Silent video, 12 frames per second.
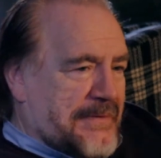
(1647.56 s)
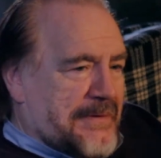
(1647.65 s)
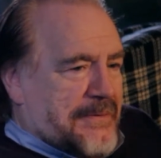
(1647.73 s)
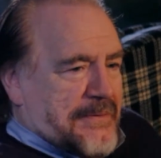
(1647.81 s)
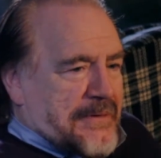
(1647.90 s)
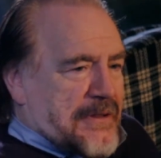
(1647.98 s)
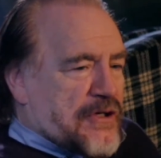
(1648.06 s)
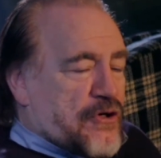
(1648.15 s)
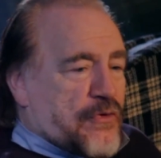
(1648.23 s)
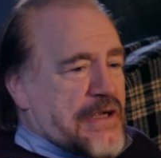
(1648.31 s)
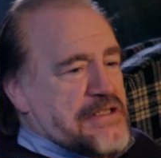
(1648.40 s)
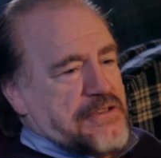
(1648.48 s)
you know,
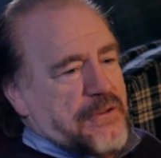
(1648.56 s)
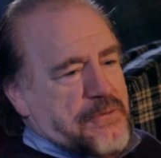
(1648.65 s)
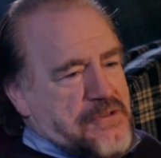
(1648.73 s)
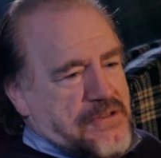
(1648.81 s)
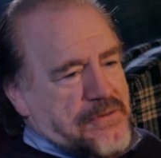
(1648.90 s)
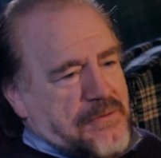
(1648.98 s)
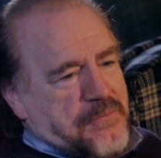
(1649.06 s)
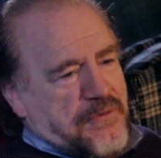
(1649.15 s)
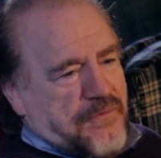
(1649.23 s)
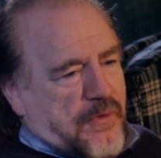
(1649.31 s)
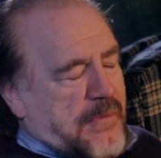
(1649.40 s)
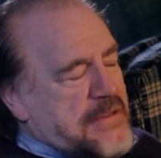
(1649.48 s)
grace notes to a
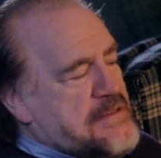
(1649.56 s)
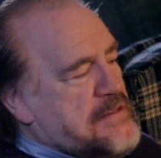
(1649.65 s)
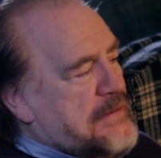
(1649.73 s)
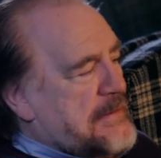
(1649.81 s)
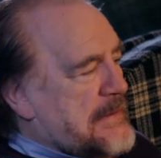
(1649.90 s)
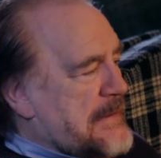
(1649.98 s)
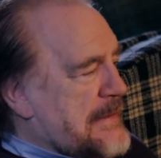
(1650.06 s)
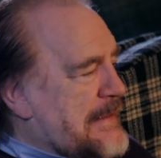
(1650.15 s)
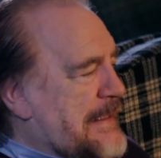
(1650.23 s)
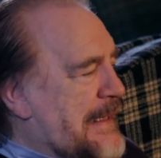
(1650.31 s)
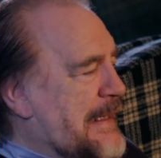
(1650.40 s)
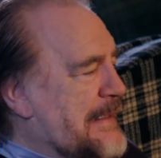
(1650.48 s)
performance,
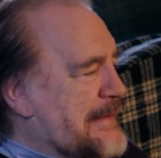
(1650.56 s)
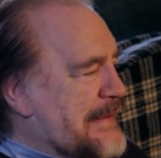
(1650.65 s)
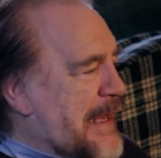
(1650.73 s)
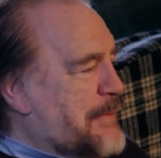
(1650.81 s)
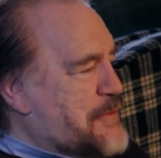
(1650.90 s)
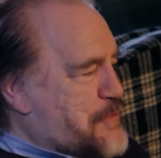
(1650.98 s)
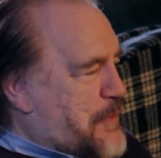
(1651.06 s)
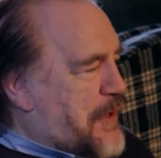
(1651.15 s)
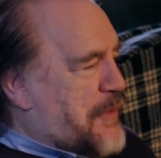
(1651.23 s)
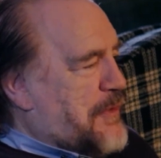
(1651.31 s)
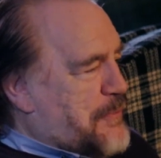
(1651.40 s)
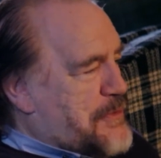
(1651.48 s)
and that was one
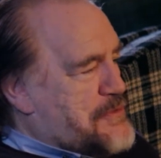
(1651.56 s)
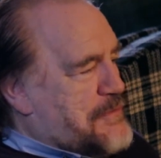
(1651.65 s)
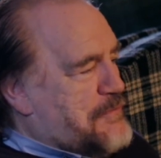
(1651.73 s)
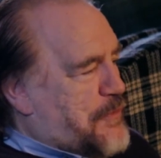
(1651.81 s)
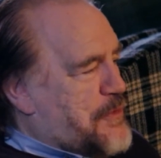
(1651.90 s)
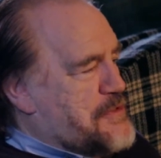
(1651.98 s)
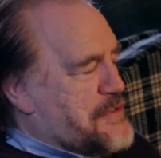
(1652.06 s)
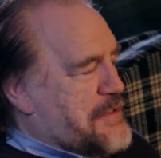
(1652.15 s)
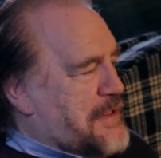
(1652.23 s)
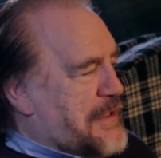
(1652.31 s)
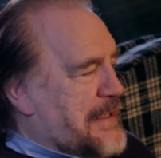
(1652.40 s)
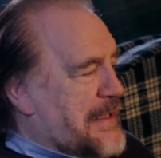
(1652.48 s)
of them, which
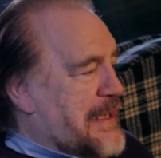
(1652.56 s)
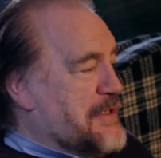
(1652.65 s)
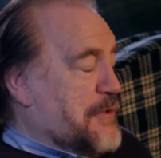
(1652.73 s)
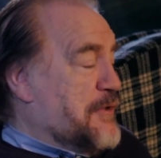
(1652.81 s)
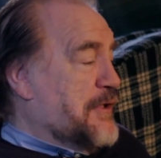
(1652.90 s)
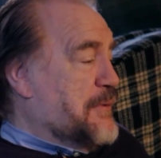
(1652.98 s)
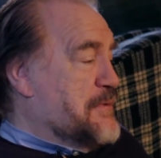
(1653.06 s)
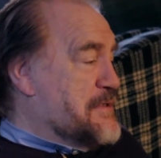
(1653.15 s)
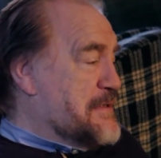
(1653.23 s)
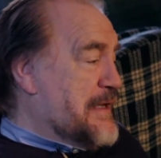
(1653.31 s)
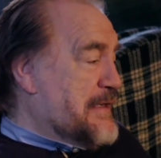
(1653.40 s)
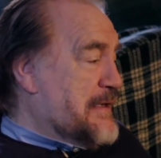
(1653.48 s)
unfortunately, and I don't think it
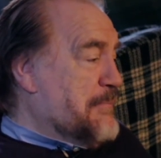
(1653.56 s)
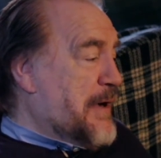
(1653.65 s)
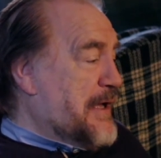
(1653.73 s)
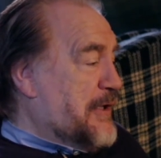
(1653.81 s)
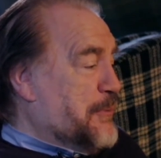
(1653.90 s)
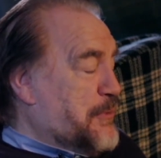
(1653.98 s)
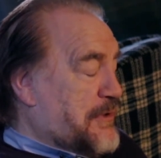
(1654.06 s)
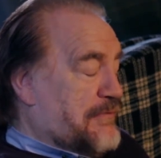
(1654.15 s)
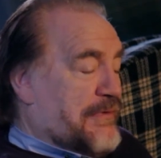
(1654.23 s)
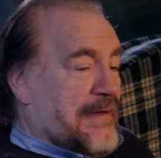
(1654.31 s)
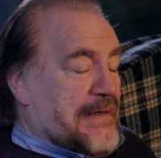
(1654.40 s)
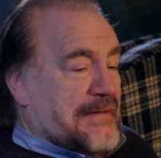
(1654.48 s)
was, I think Michael would
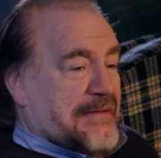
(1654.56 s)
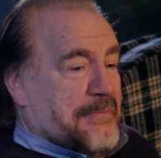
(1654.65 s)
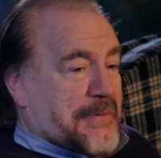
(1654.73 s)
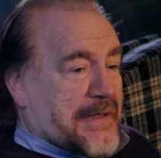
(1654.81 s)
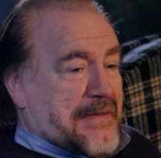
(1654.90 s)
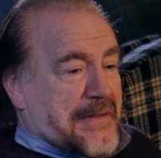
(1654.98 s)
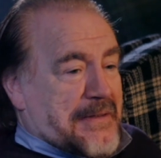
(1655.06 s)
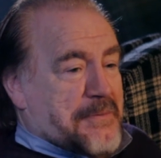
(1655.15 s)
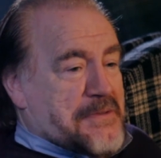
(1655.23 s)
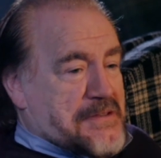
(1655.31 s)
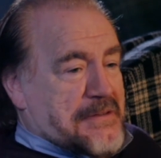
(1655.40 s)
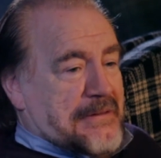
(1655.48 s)
have liked it, but I think it
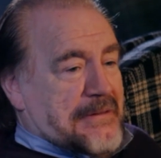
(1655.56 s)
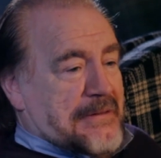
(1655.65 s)
was